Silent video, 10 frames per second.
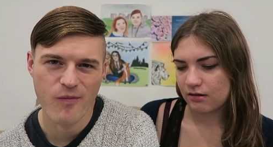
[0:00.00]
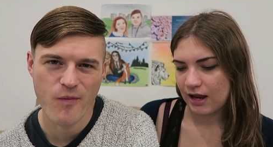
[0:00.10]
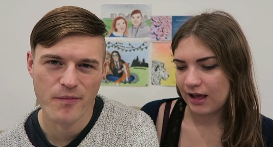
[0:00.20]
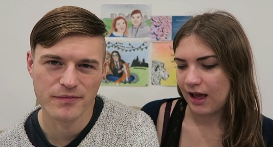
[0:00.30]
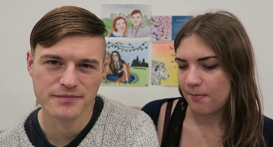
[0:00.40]

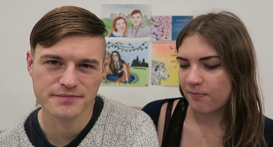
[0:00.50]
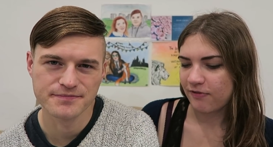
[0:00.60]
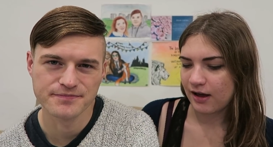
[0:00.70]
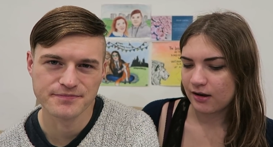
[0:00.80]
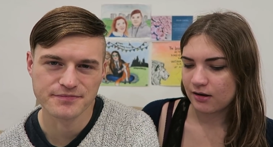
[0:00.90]

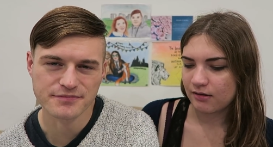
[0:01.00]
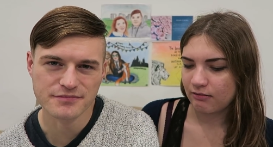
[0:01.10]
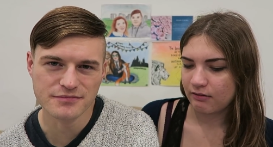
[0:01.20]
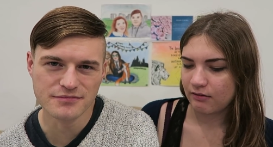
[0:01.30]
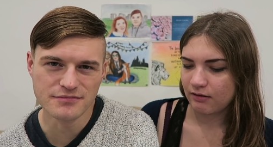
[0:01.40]
Speaker 1: Nekem van
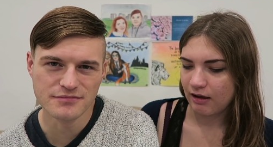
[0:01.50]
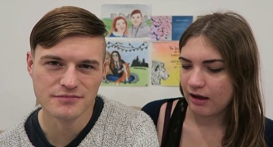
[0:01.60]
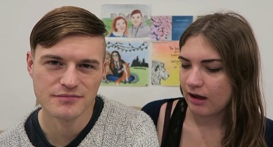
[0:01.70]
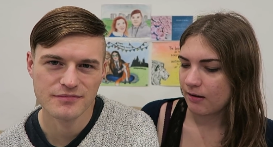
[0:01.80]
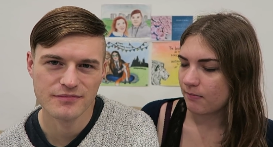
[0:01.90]

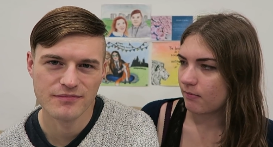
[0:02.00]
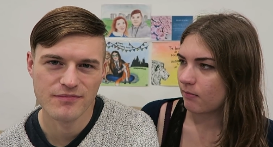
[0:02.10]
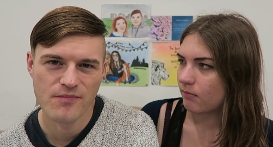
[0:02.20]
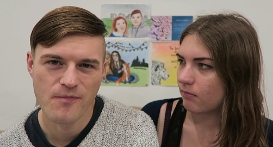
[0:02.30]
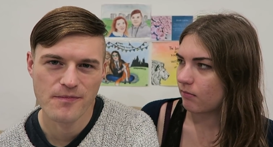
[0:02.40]

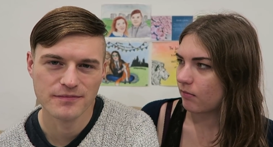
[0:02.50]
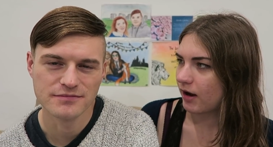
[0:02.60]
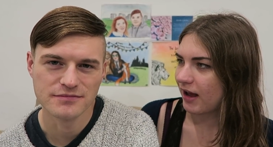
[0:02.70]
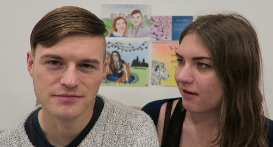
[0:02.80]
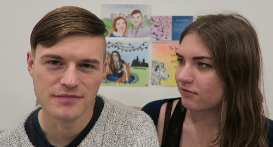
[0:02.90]
Teem?
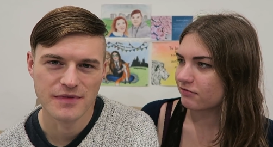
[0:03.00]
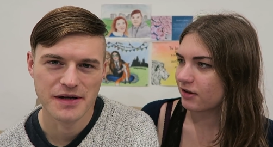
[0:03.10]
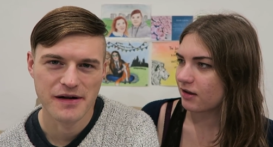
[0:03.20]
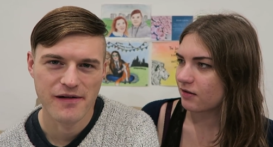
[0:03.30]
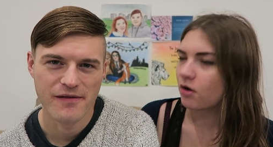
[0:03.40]
I have a
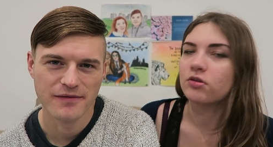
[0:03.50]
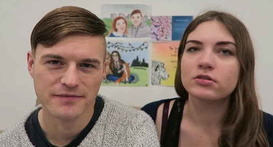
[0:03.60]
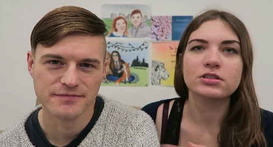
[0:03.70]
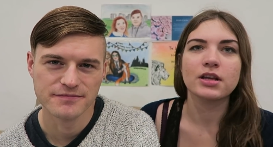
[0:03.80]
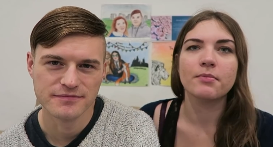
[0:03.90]
face. Oh,
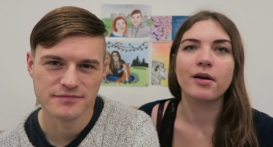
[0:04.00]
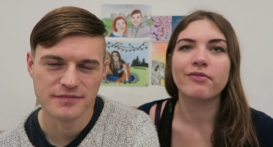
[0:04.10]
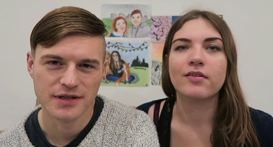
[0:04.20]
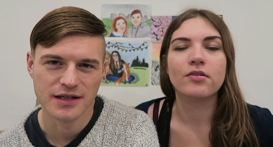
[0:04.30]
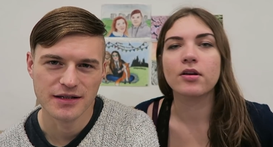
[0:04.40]
you're just saying my
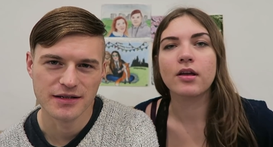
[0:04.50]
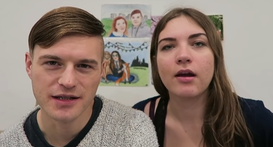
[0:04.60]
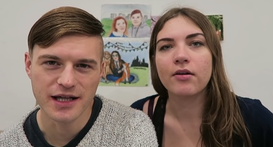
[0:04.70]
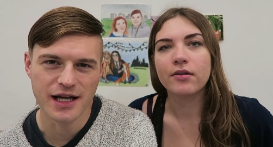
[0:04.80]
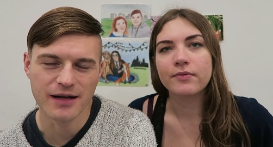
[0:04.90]
face, sorry.
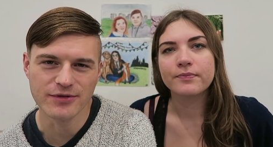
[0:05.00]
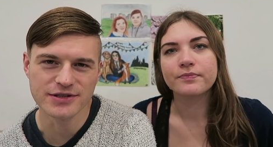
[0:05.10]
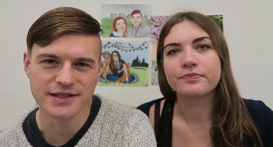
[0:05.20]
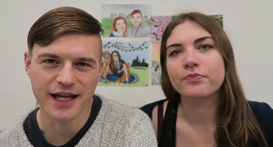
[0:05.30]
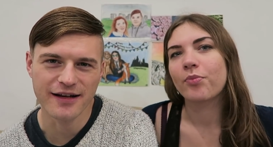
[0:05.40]
Speaker 2: No, yeah, I'm
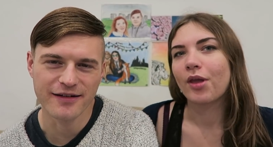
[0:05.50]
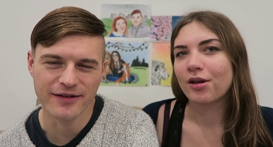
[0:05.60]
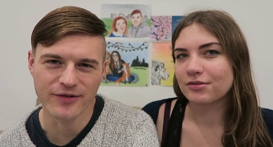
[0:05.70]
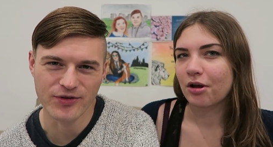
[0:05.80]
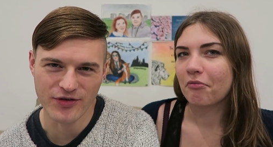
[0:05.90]
just saying,
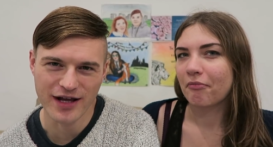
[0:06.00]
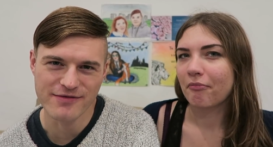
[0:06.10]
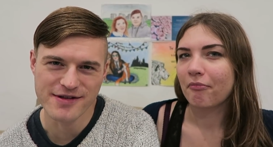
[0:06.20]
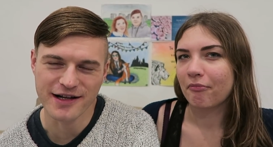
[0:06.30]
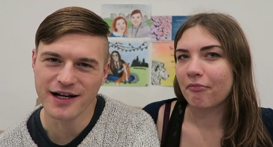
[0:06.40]
I can't
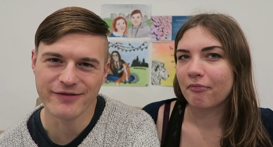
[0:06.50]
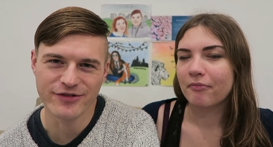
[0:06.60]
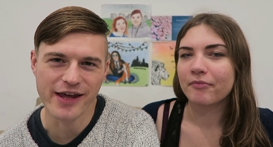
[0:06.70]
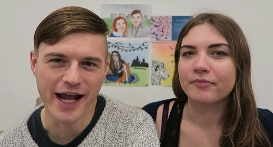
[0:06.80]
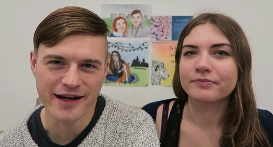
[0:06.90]

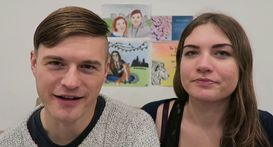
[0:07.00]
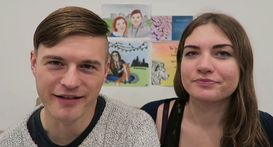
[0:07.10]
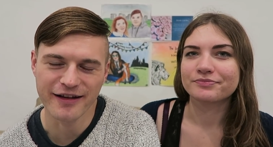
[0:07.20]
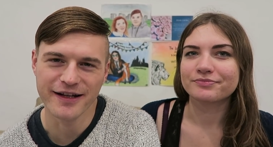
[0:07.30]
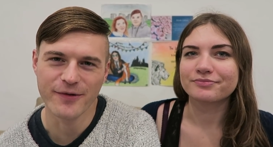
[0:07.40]
even do the
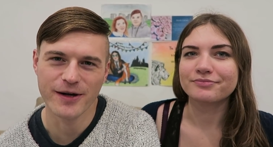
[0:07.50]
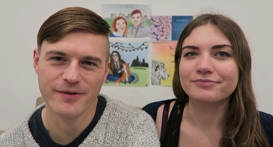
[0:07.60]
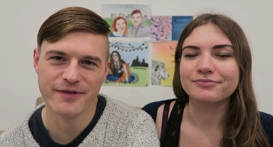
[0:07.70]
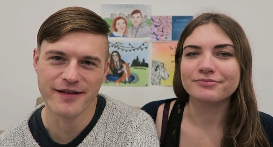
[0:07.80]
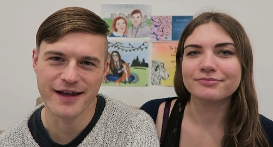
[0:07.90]
endings yet, that's why
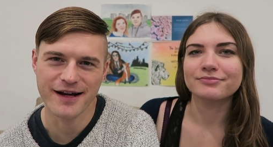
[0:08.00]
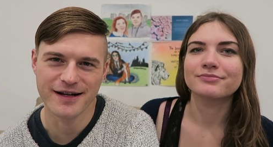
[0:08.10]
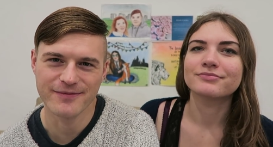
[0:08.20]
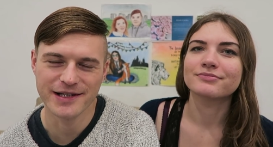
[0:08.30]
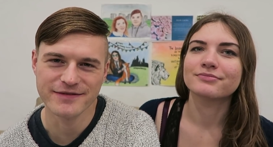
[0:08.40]
I'm just saying
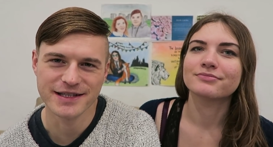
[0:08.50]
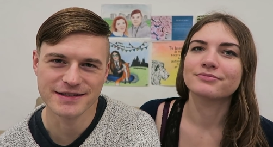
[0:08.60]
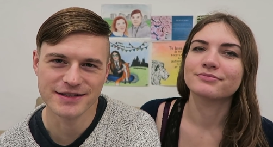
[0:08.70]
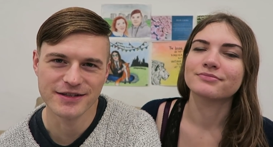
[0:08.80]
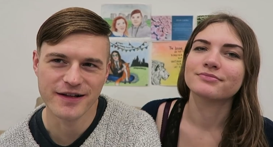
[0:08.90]
like my
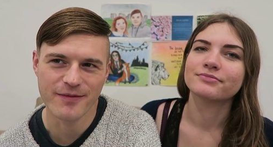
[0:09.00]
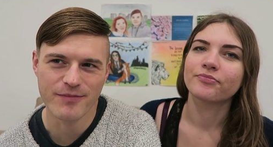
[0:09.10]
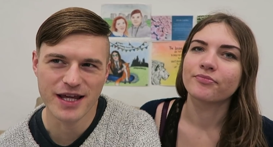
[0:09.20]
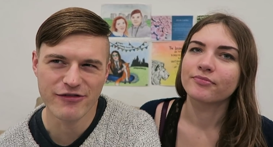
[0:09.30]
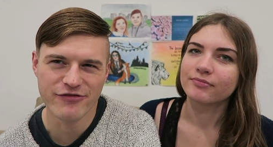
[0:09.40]
face. So it's
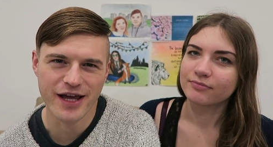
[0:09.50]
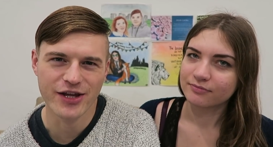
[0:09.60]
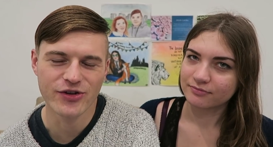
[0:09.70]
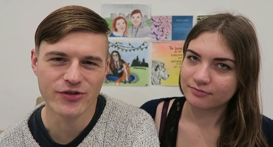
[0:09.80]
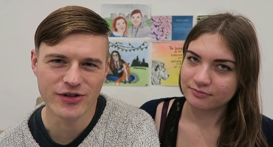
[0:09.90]
Me
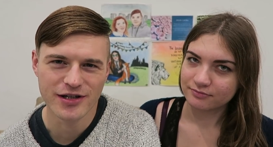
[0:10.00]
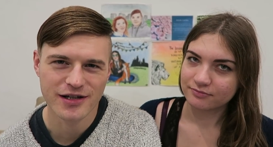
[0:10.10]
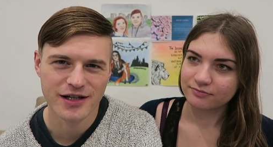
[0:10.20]
Fayung,